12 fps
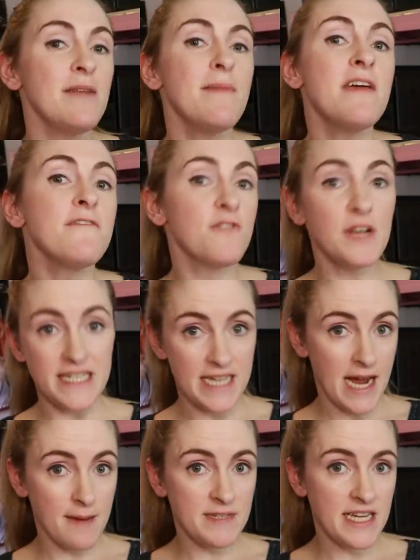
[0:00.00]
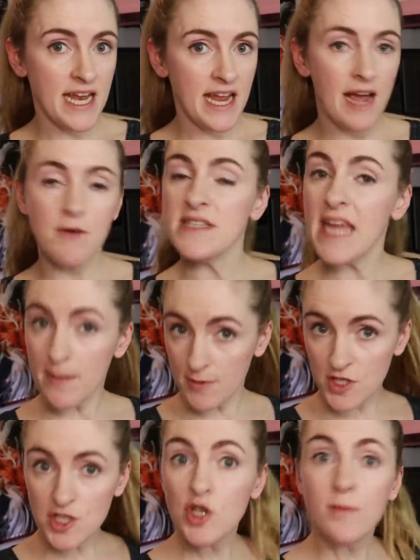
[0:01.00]
in my free time today, I was
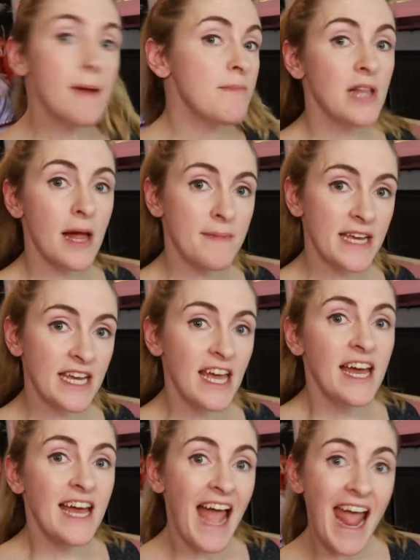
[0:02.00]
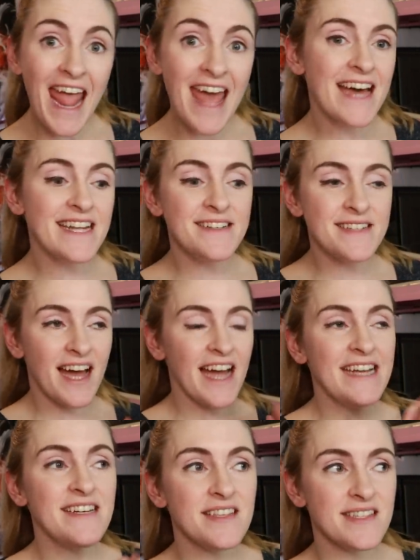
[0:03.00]
able to do my plumbing, and
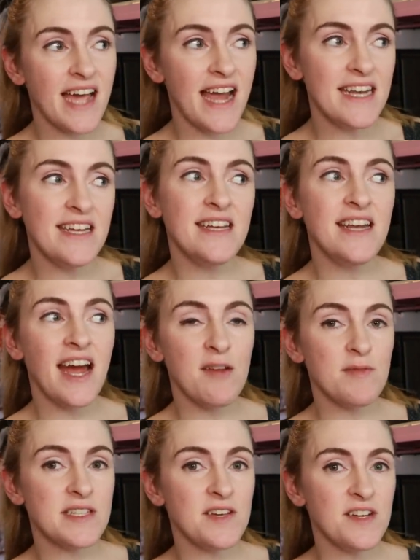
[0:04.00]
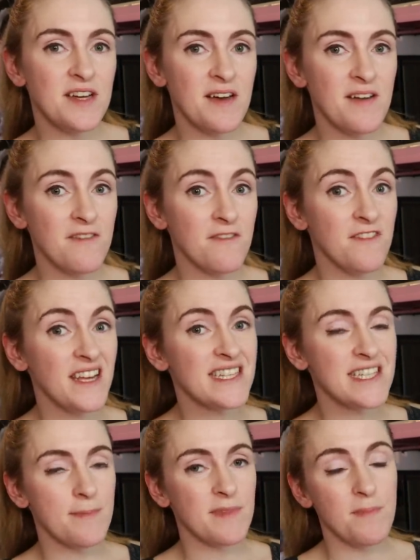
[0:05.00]
I decided I was gonna
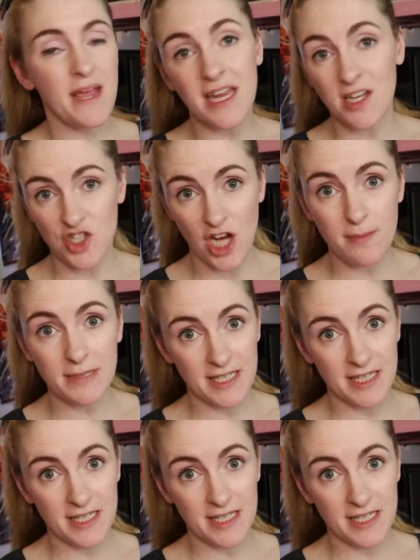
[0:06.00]
fix up the paint job a